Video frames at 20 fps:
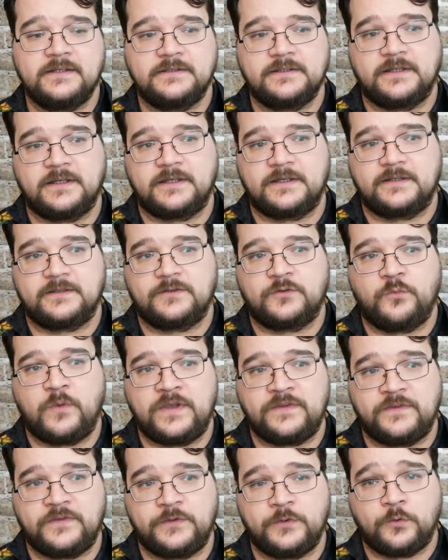the
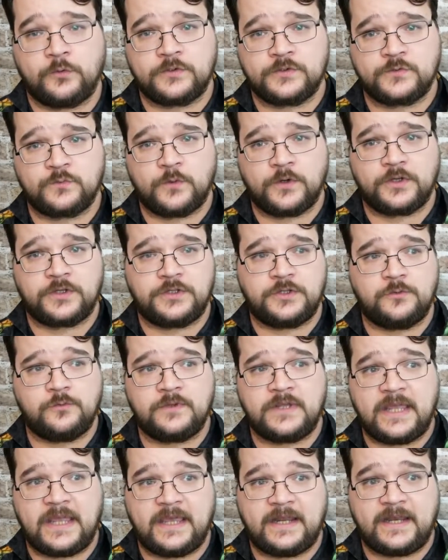way that the orders work, you
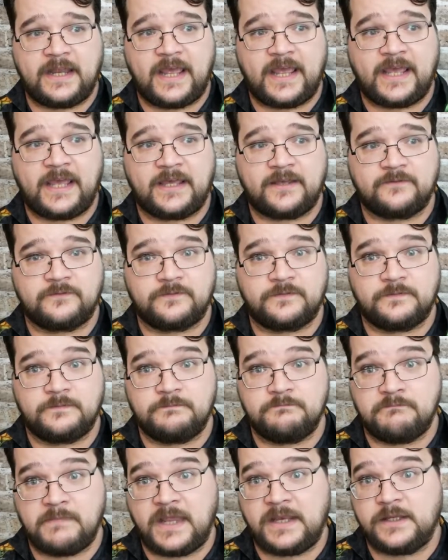can have
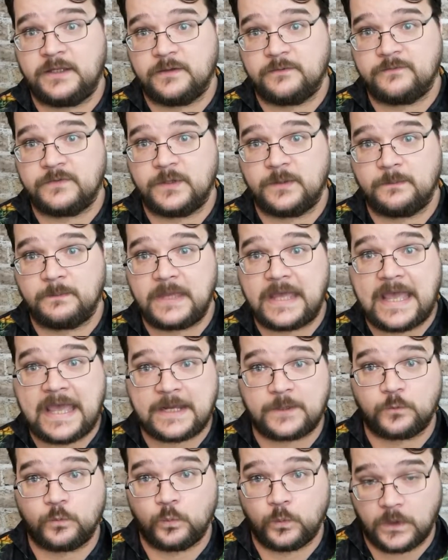many of them
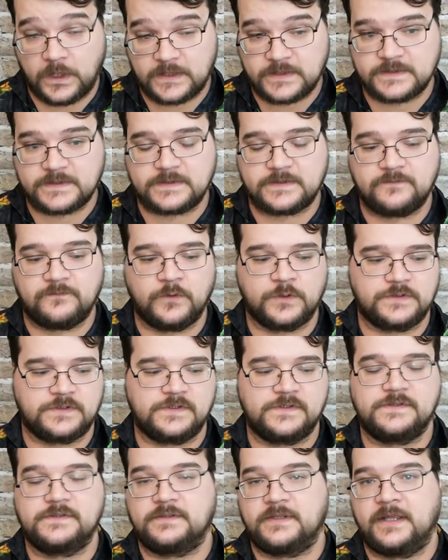at once,
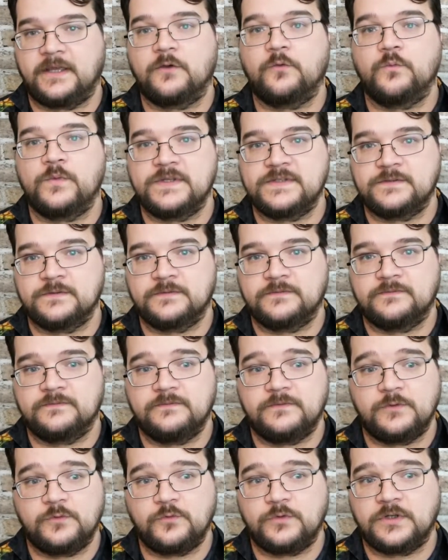versus like a wizard
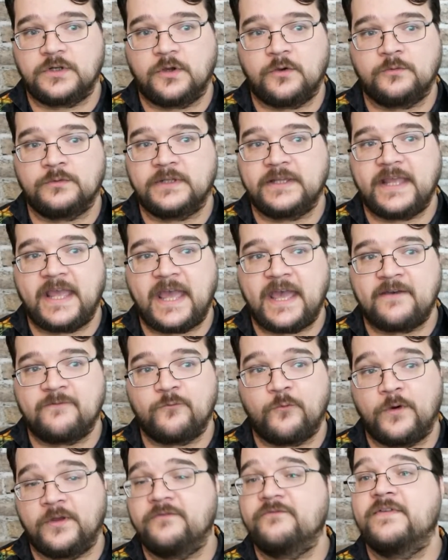who can only
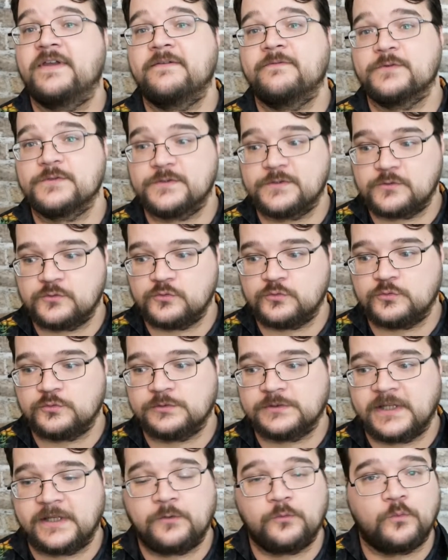have one favorite
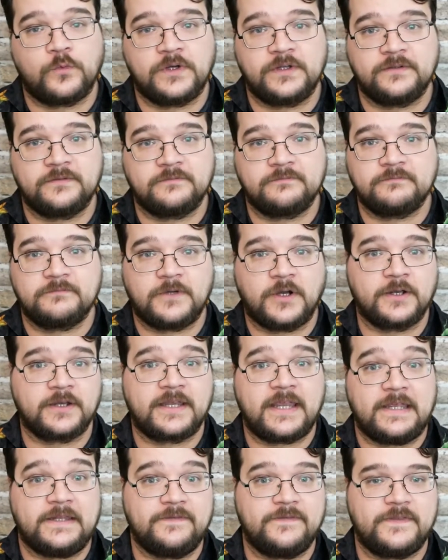school and one
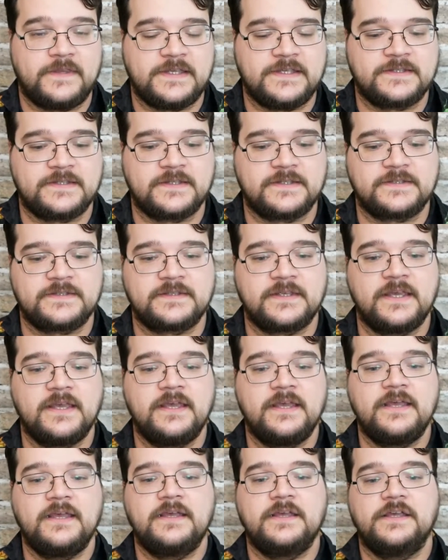arcane thesis.
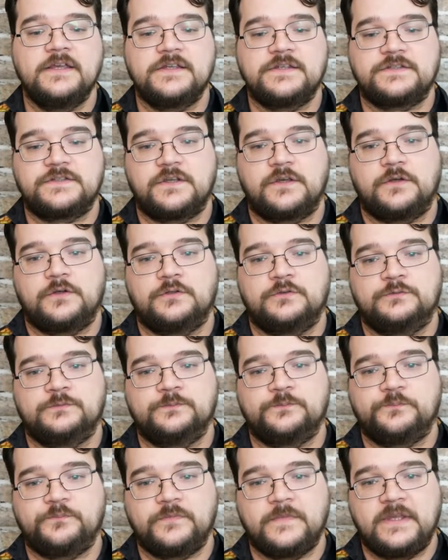
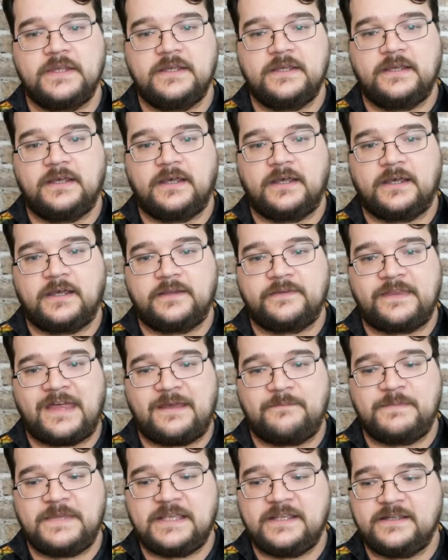So
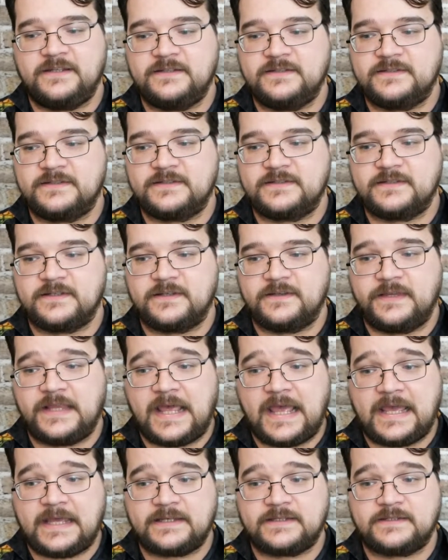that means
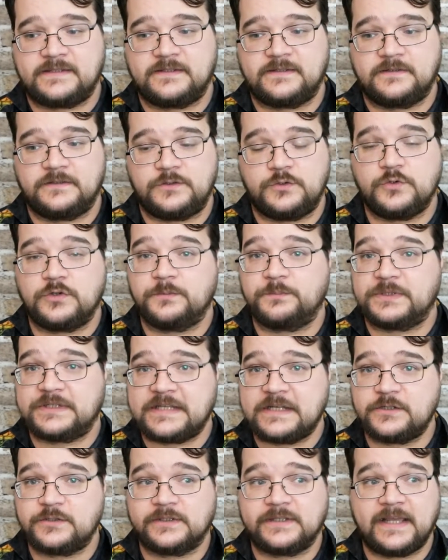that you can
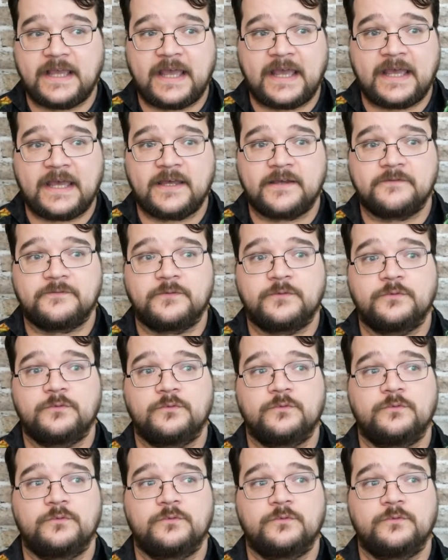potentially have